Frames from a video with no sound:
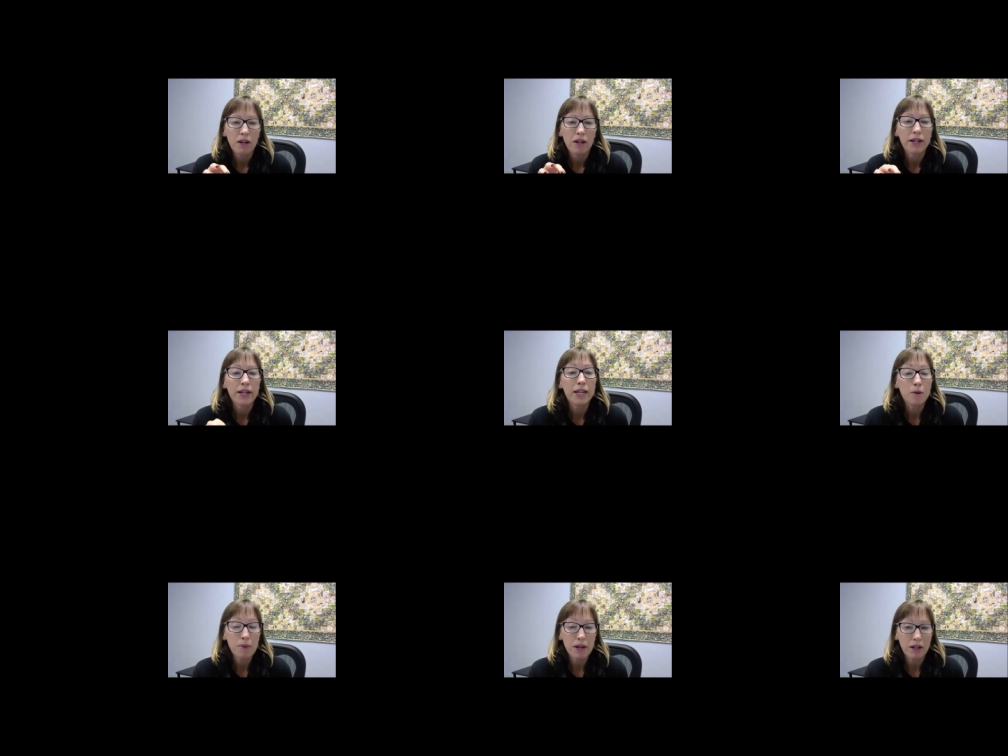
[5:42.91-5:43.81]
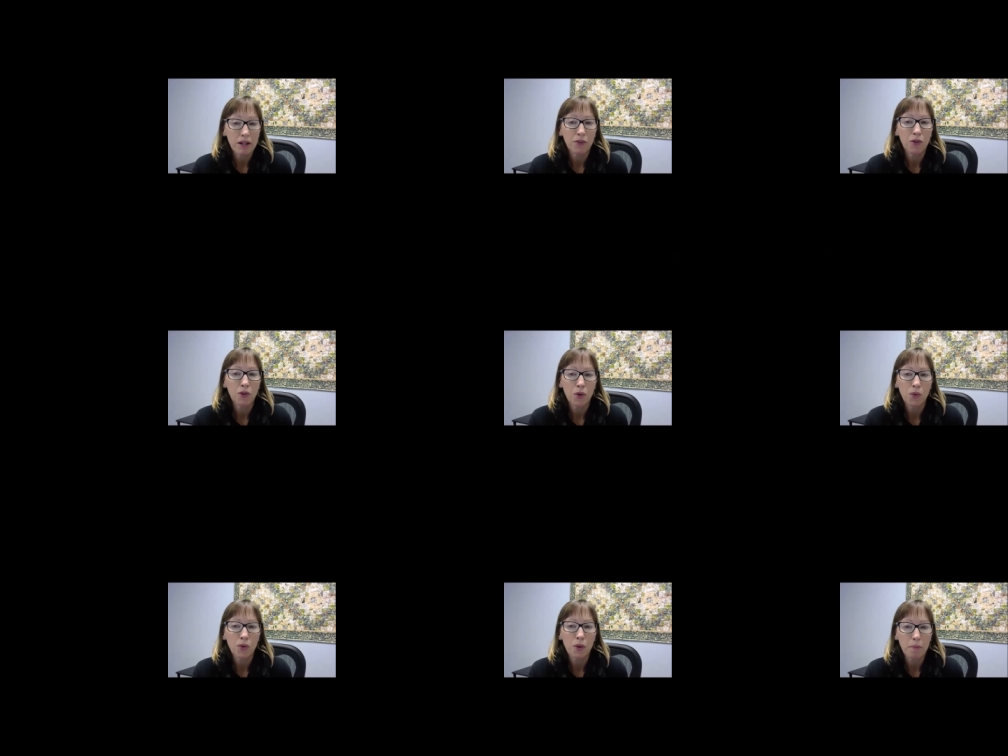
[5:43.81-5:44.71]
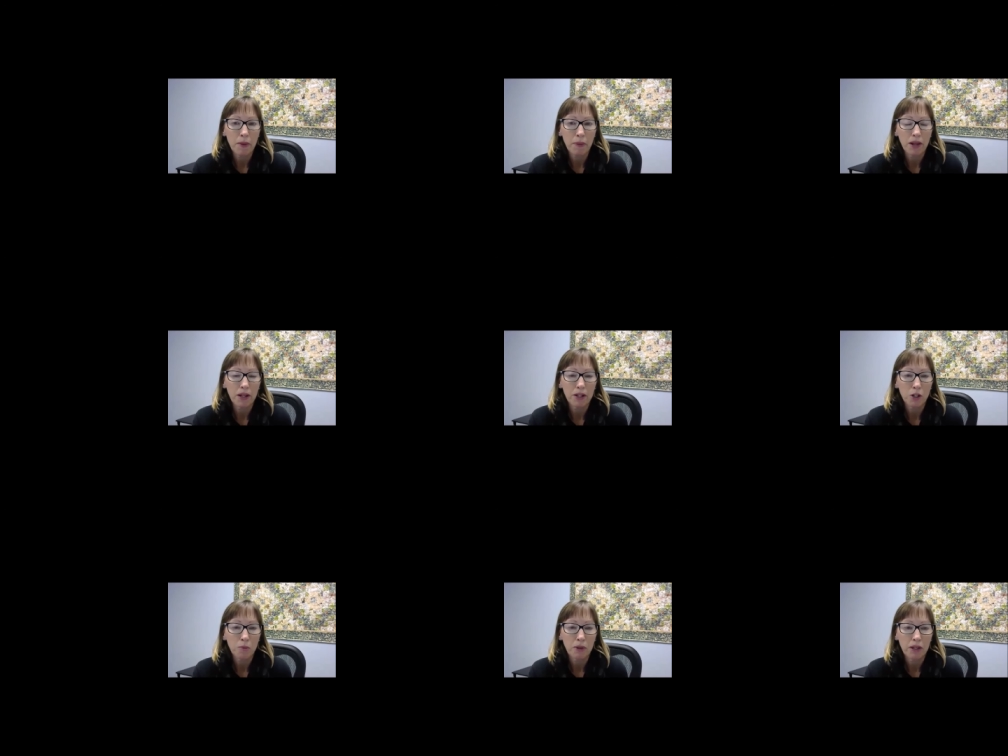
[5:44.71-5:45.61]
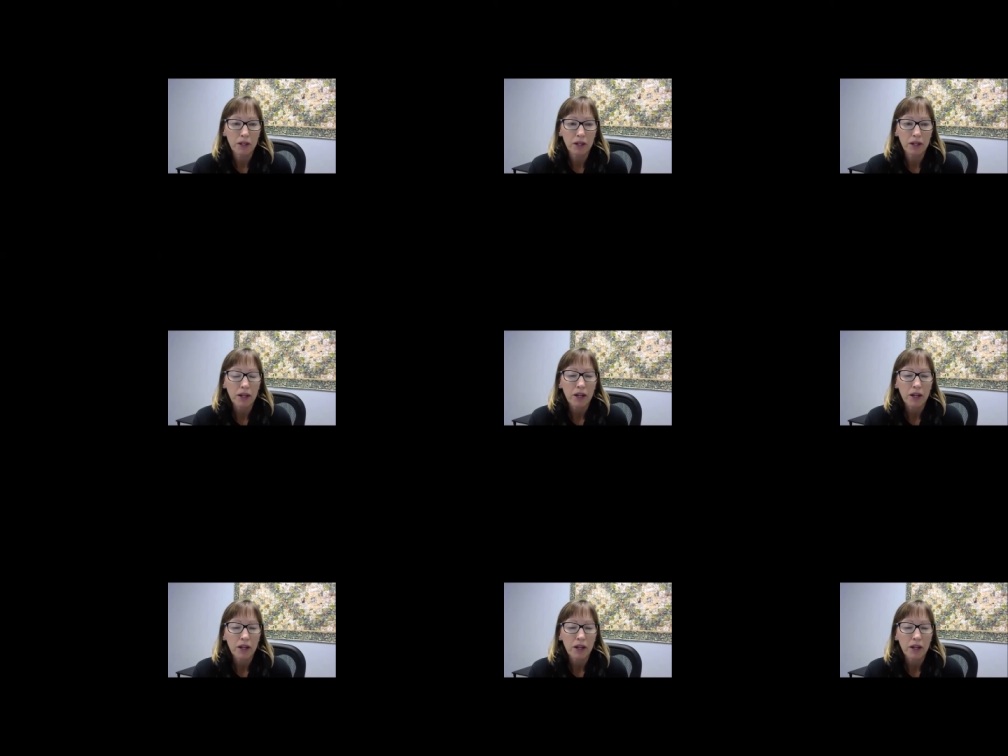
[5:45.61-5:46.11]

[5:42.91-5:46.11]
an email to those that met the eligibility.